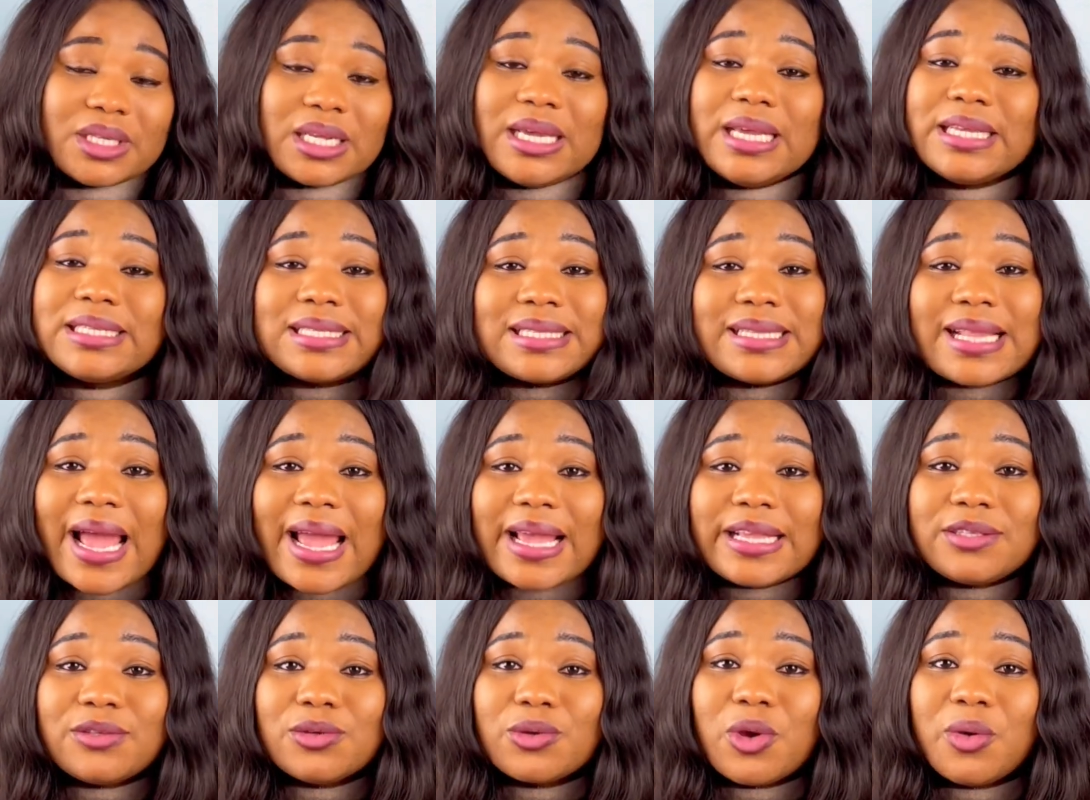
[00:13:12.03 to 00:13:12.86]
it's
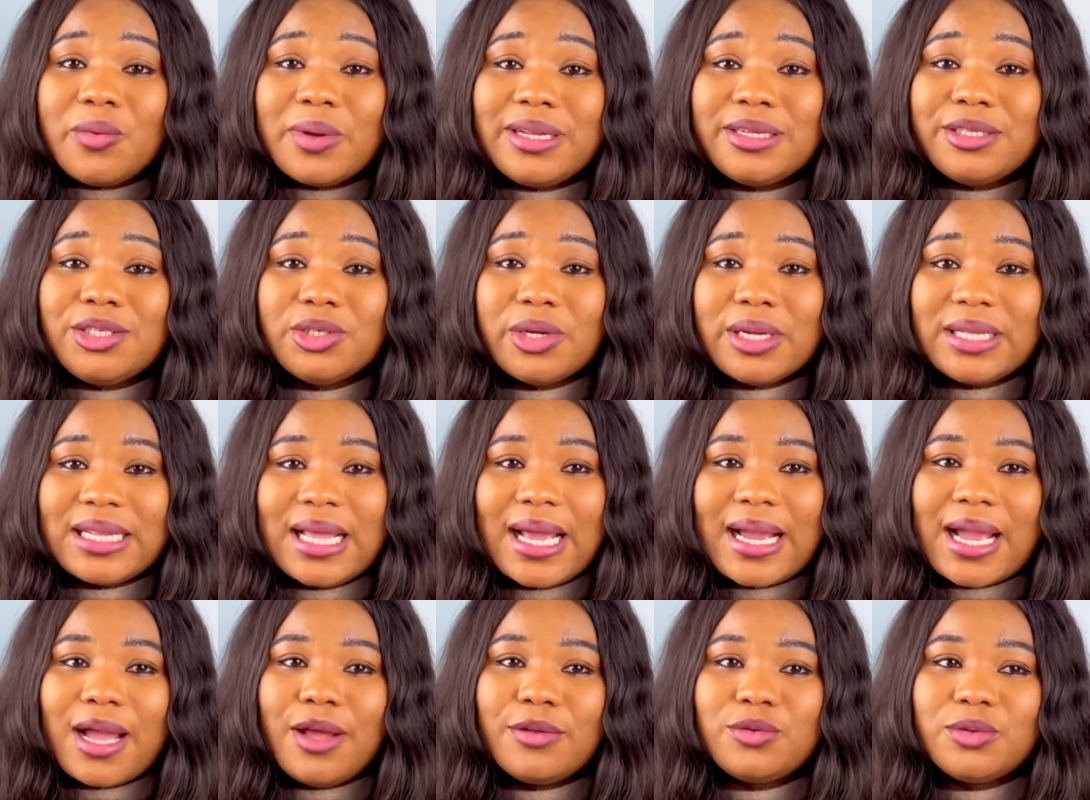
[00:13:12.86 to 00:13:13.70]
nice to go with a joint
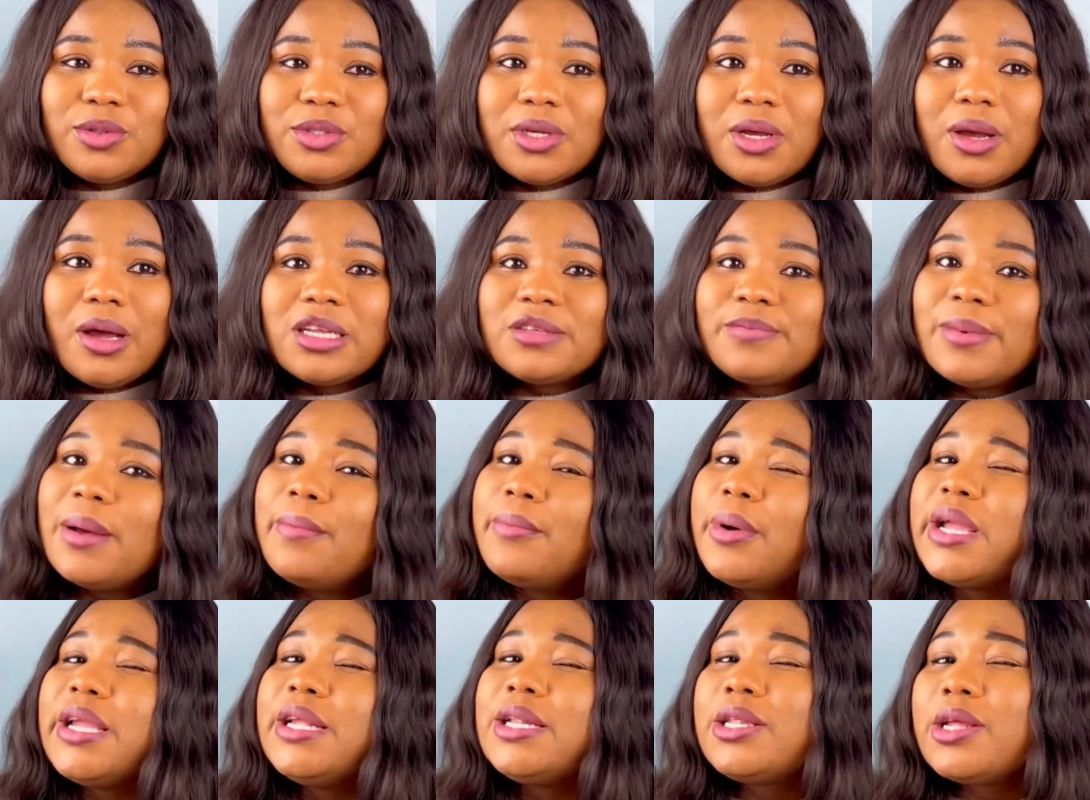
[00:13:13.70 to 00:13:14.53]
account with your husband,
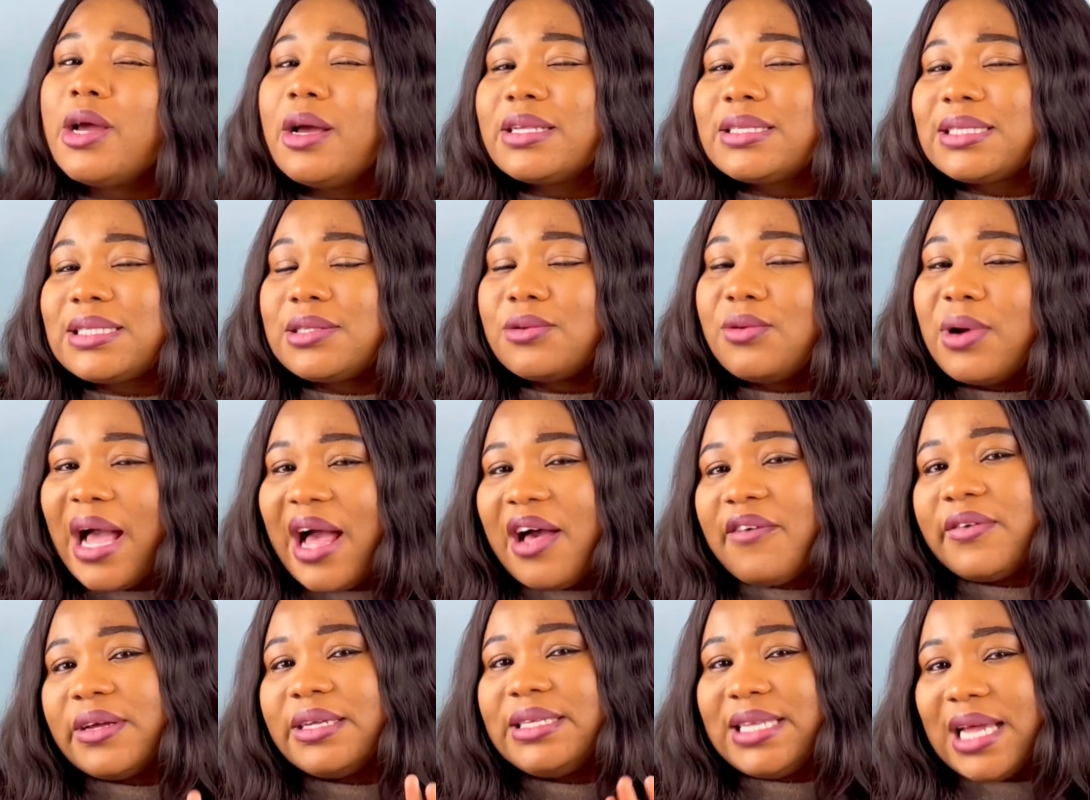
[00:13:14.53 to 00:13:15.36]
but it does still
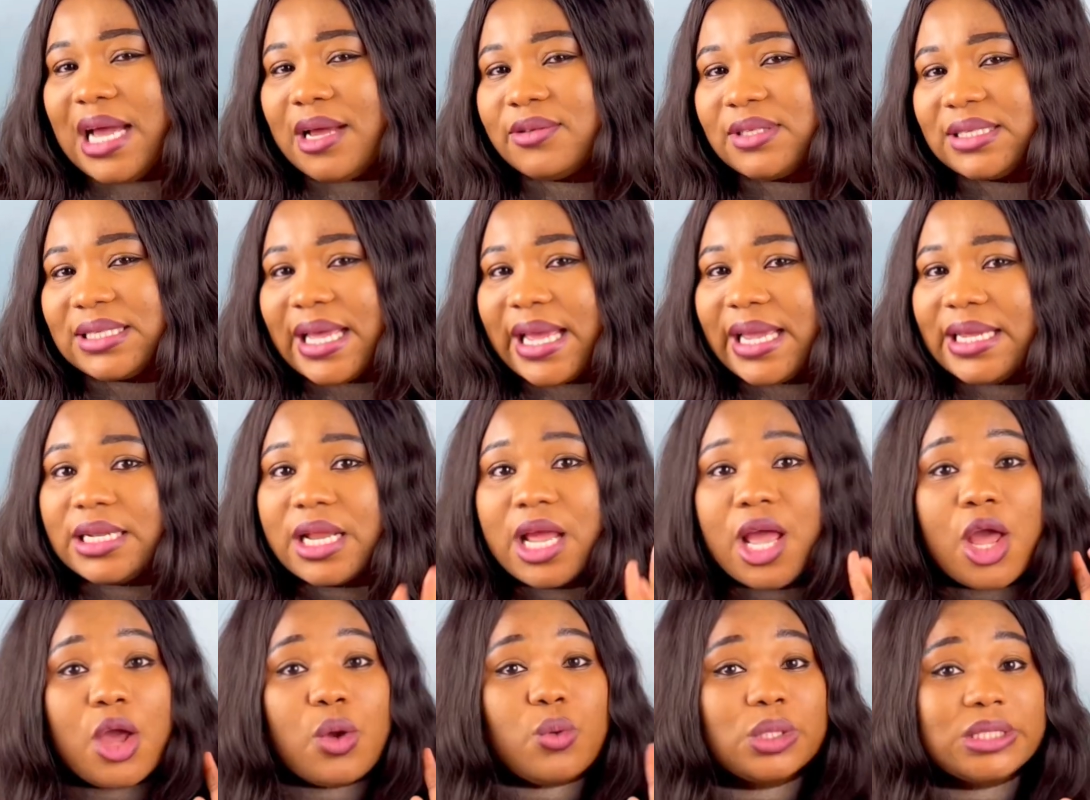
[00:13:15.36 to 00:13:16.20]
have a downside,
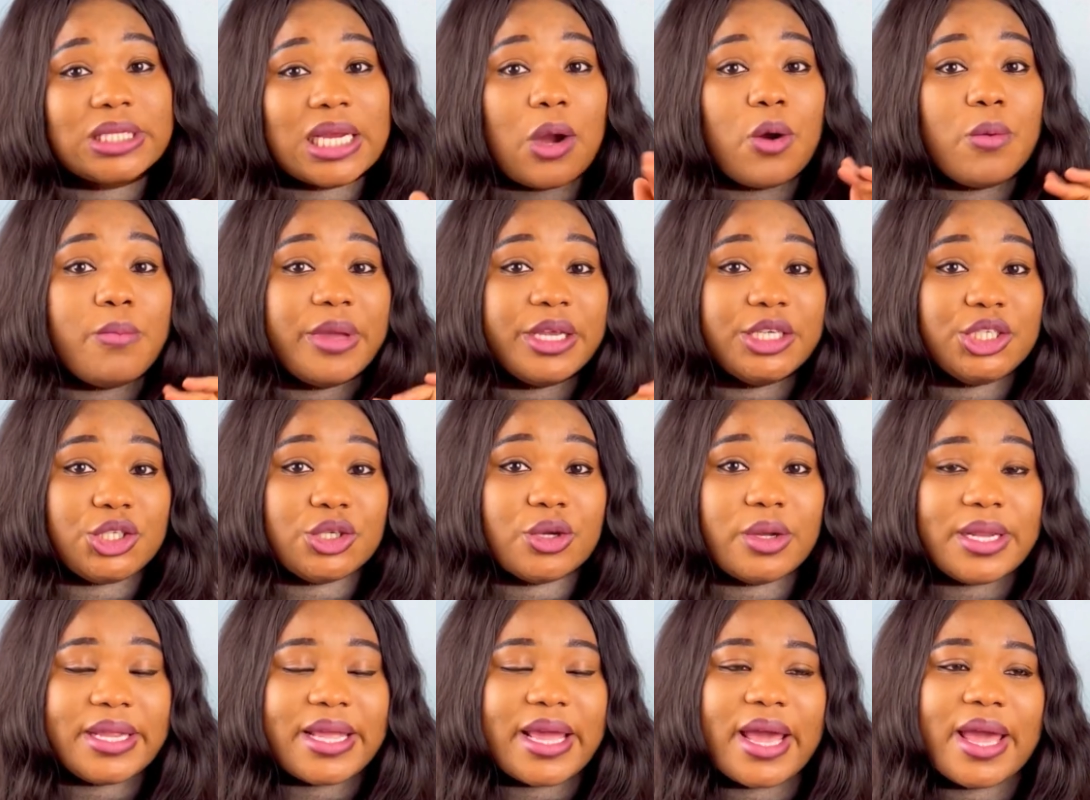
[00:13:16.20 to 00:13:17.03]
which I'll
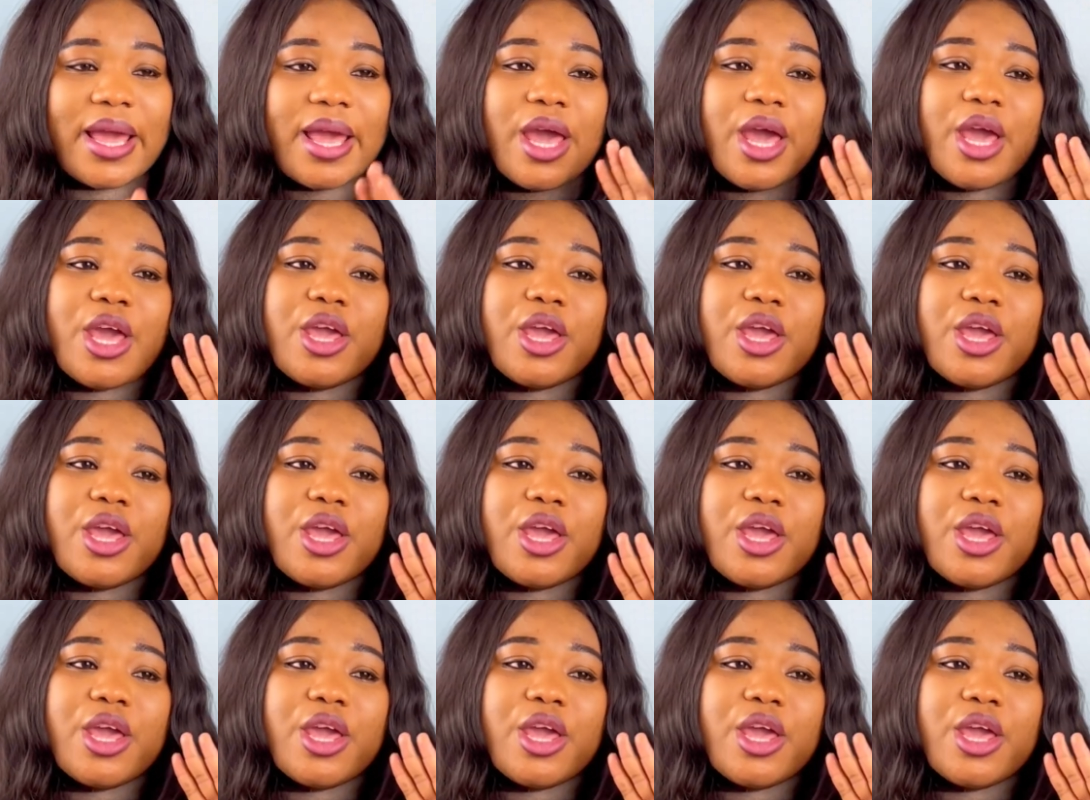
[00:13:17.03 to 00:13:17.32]
mention here.